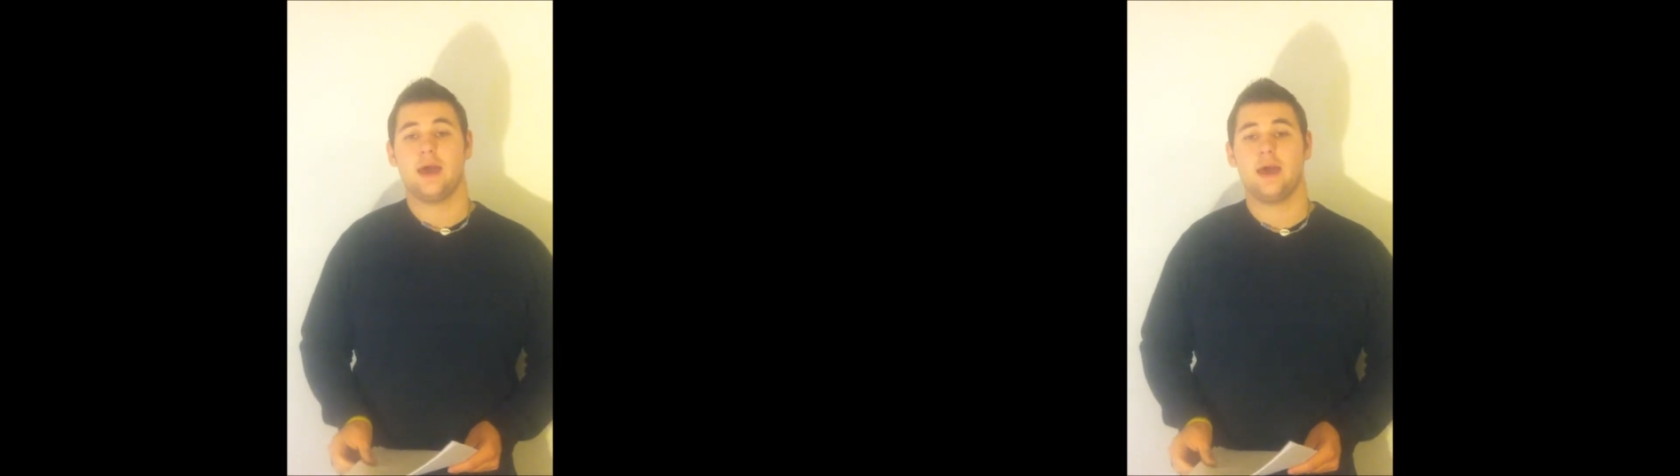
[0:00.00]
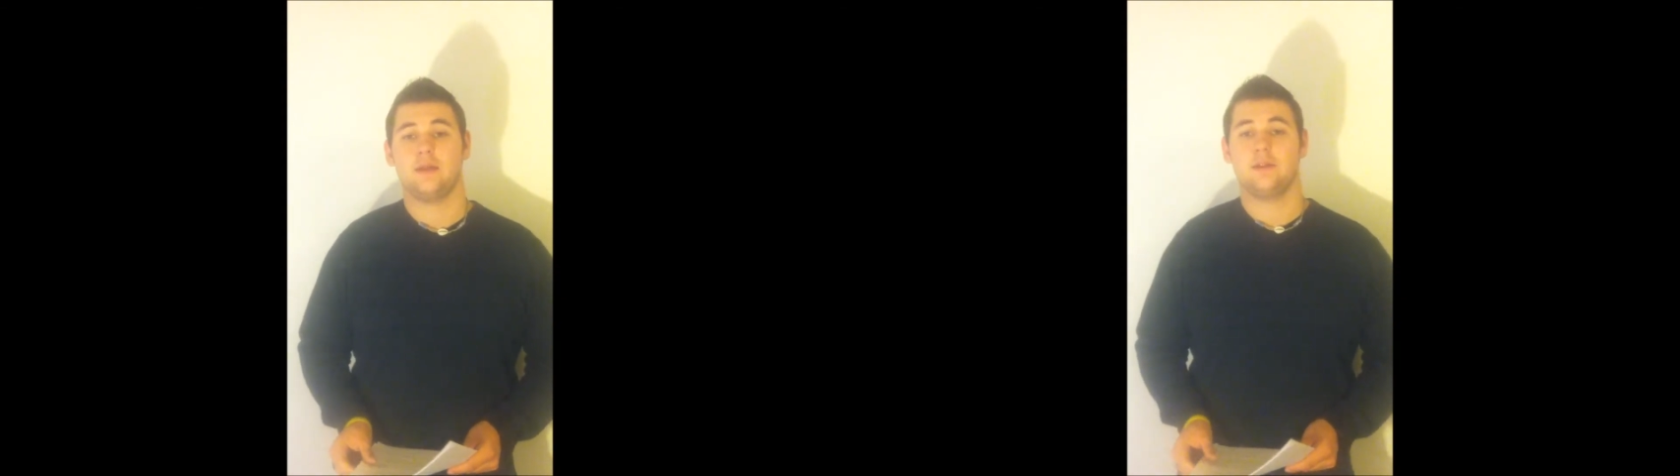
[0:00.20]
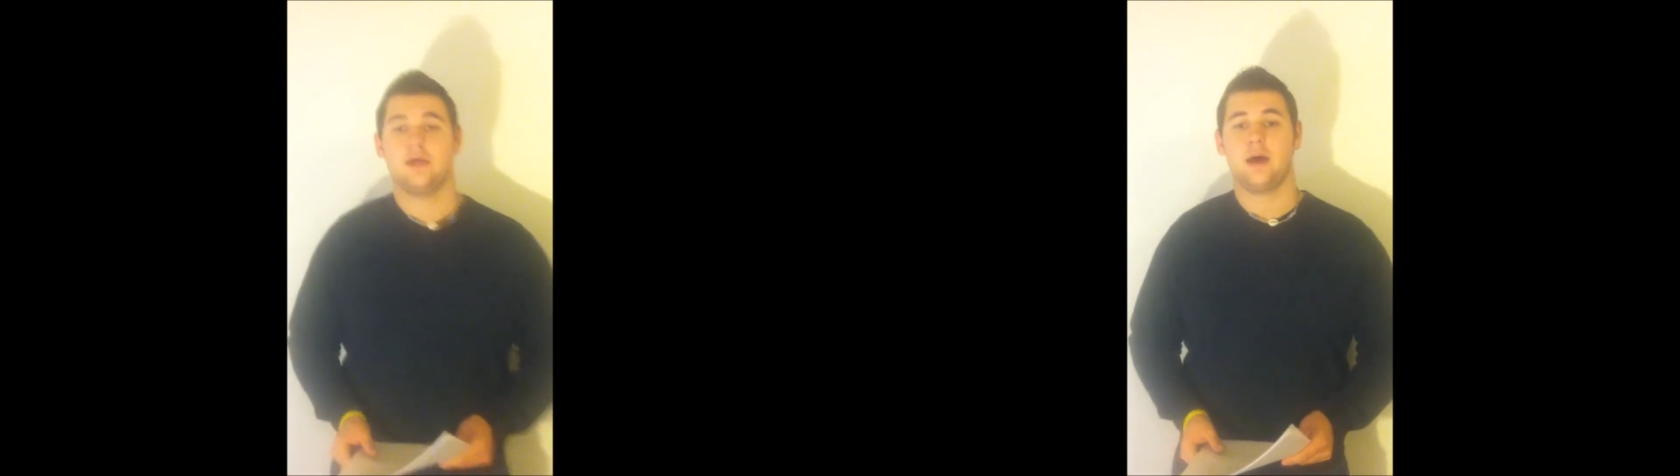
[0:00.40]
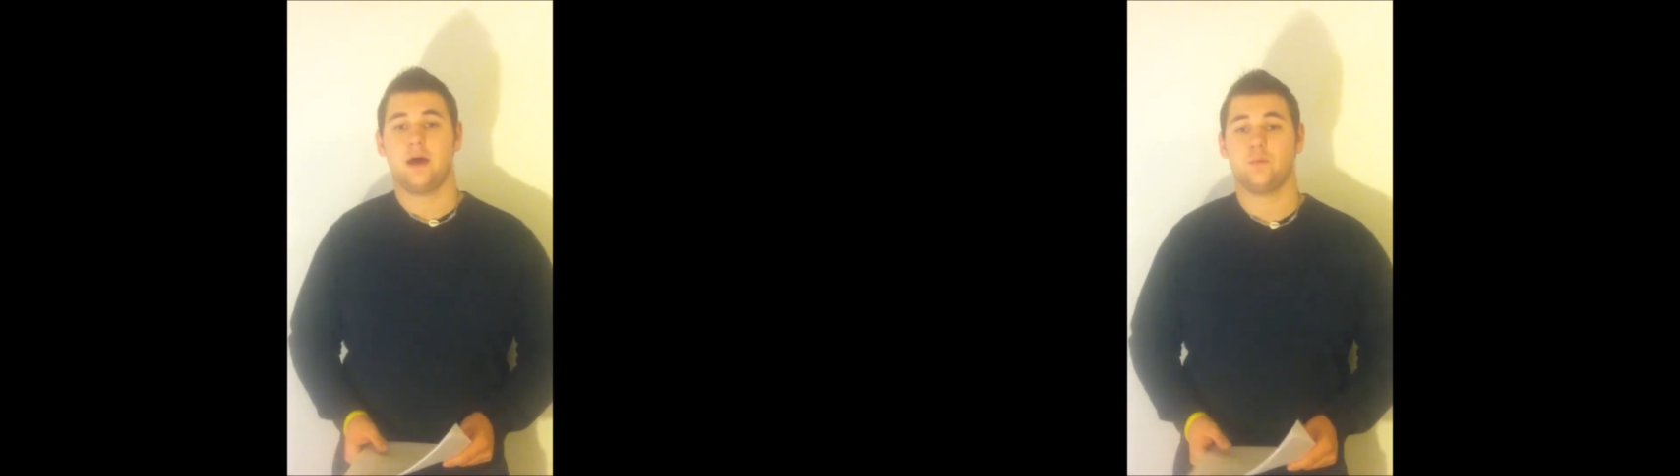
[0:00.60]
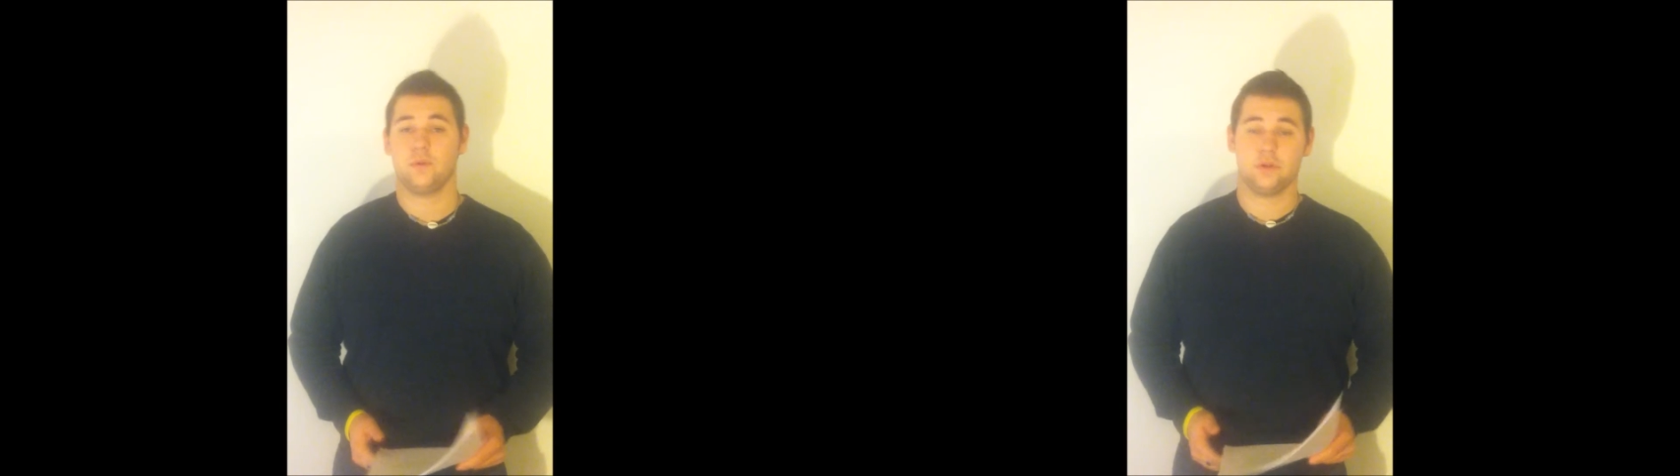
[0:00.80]
And
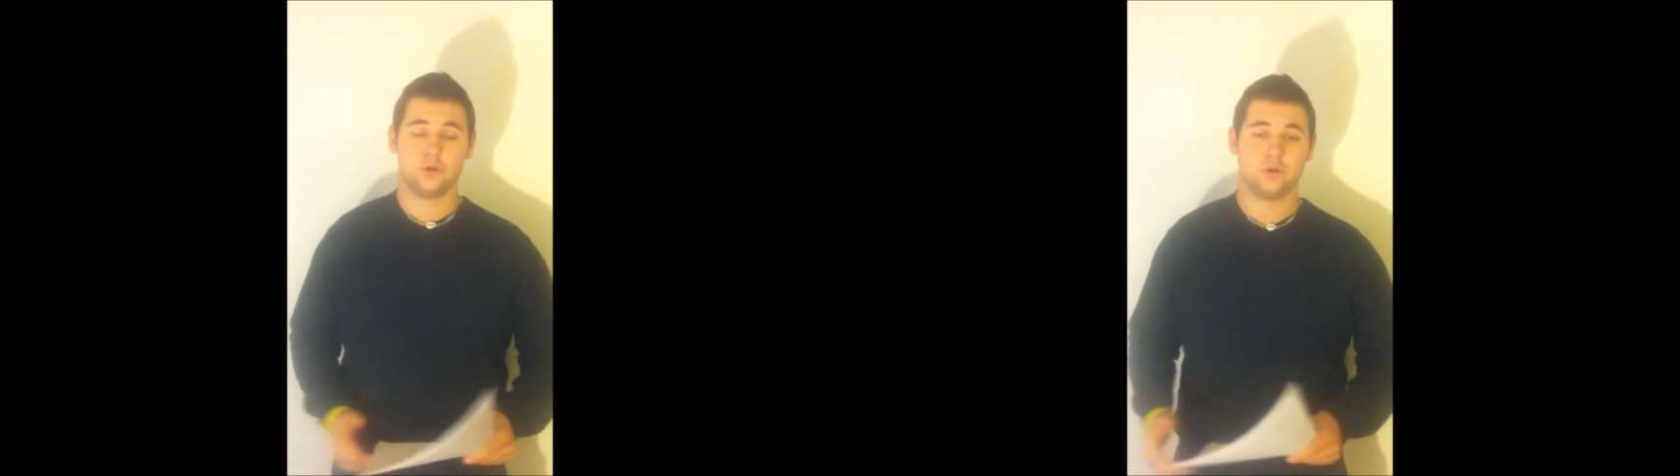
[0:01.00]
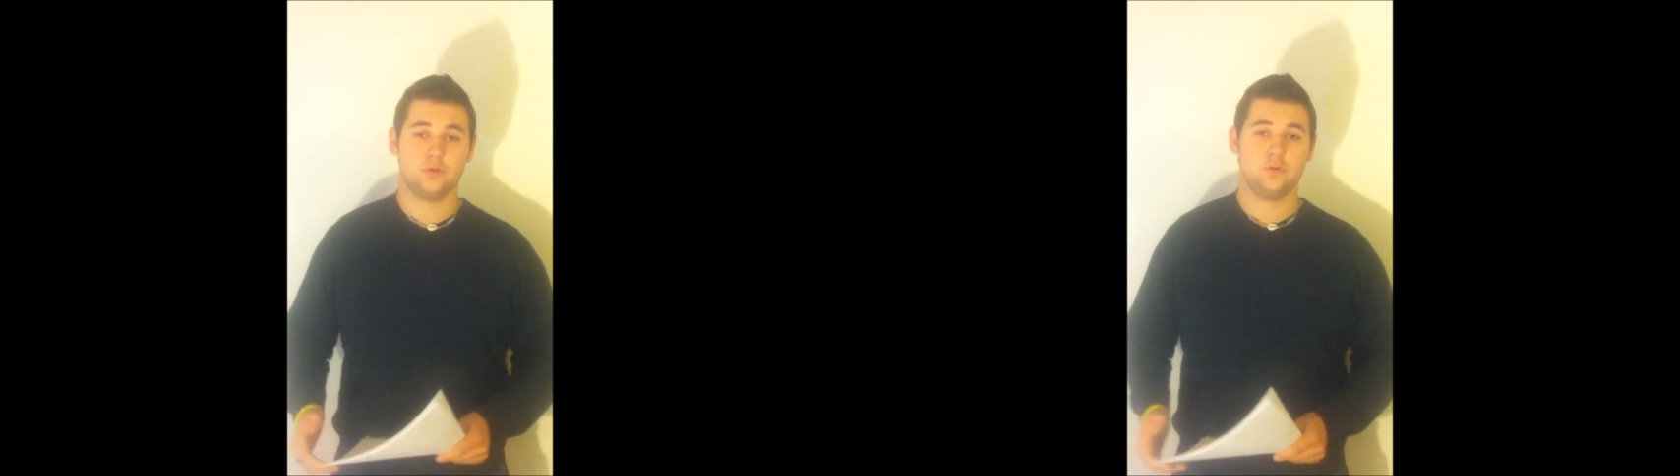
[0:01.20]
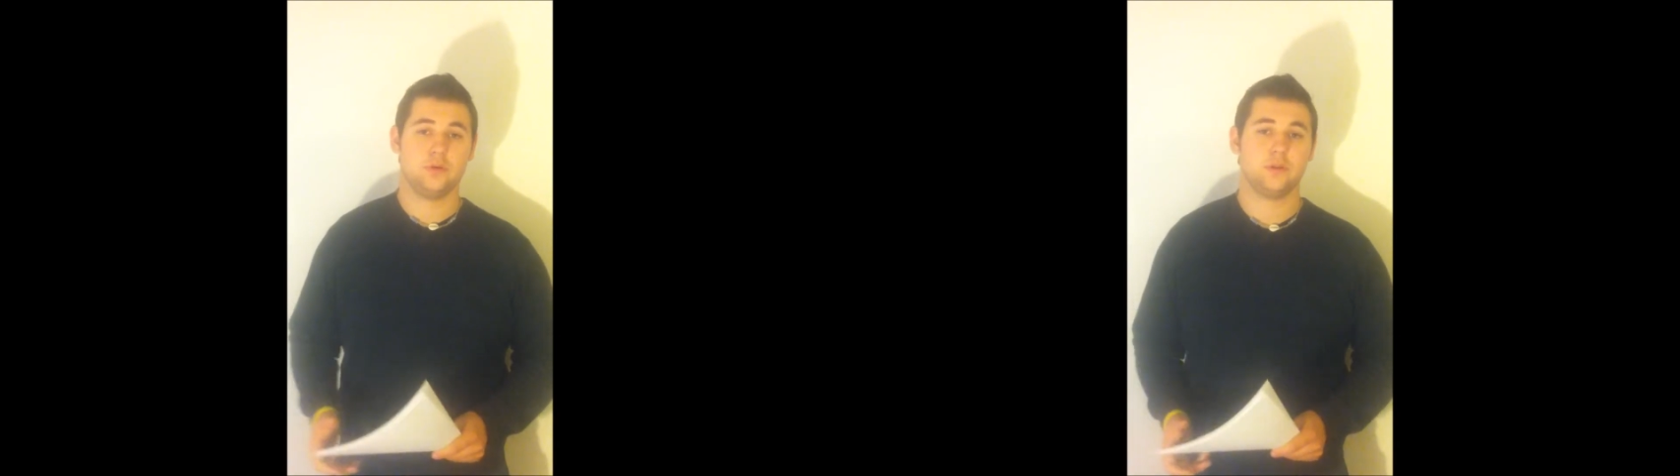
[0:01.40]
I will include